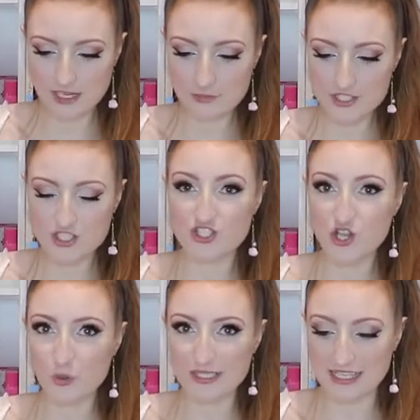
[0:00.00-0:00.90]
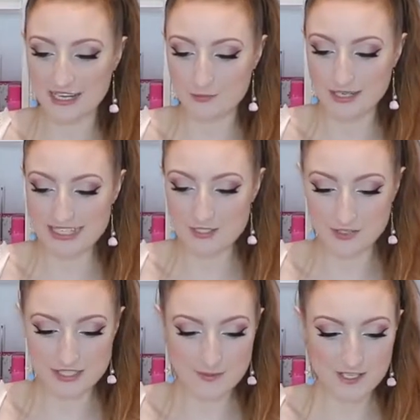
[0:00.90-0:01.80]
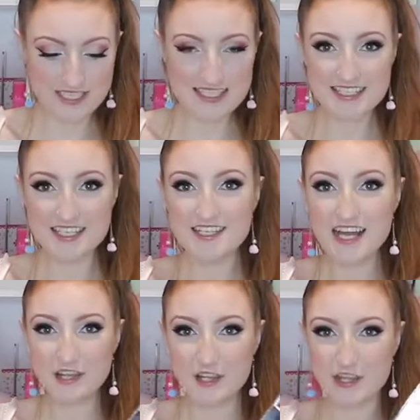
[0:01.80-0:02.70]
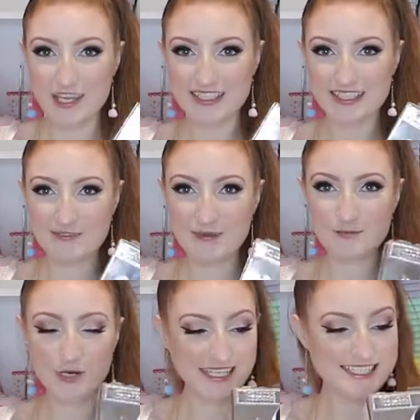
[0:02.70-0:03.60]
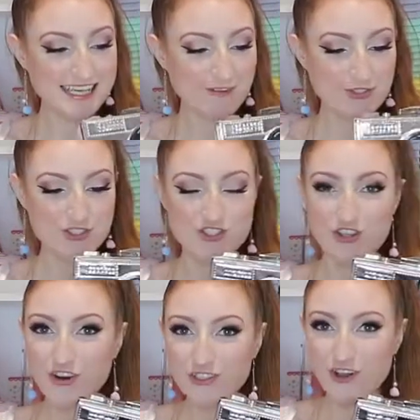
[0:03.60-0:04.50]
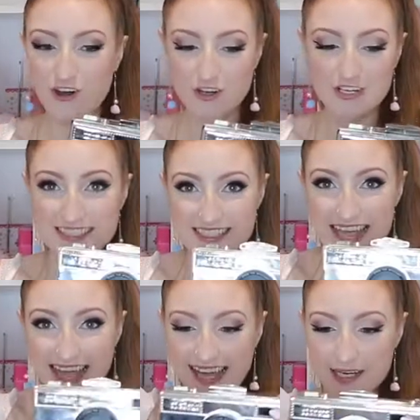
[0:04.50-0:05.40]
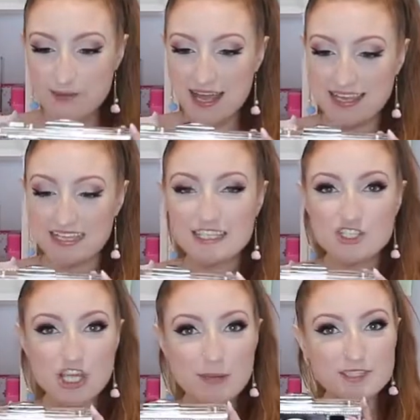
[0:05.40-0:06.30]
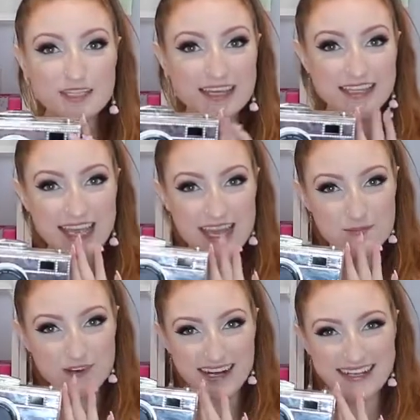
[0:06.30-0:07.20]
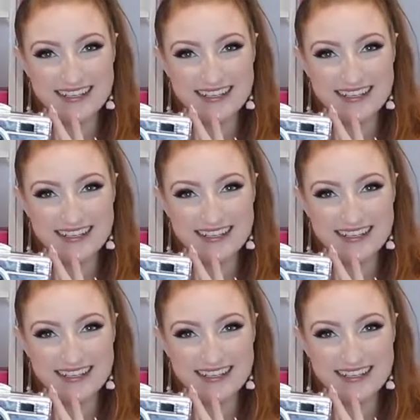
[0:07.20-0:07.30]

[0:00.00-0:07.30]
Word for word: I was so excited when I saw this because this is another thing that I've been wanting to get for so long. This is a handbag shaped like a camera.